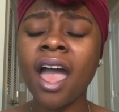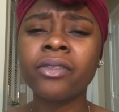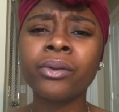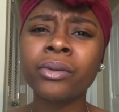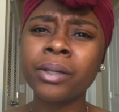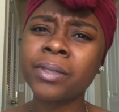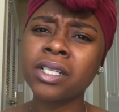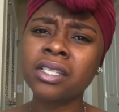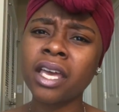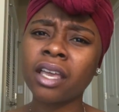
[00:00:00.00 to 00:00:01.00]
And the Lord was
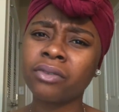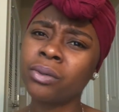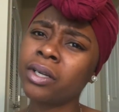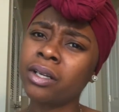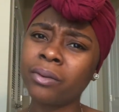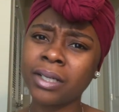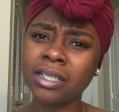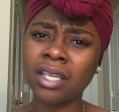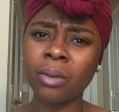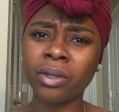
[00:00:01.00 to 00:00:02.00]
just like, if you were to go on
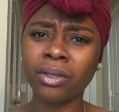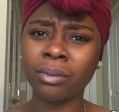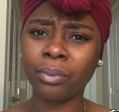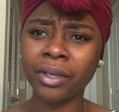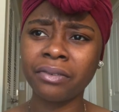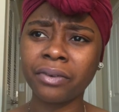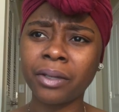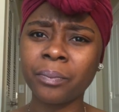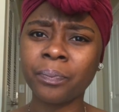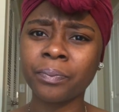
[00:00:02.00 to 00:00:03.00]
a date with your
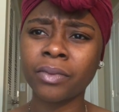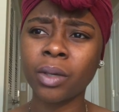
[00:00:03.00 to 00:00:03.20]
boyfriend,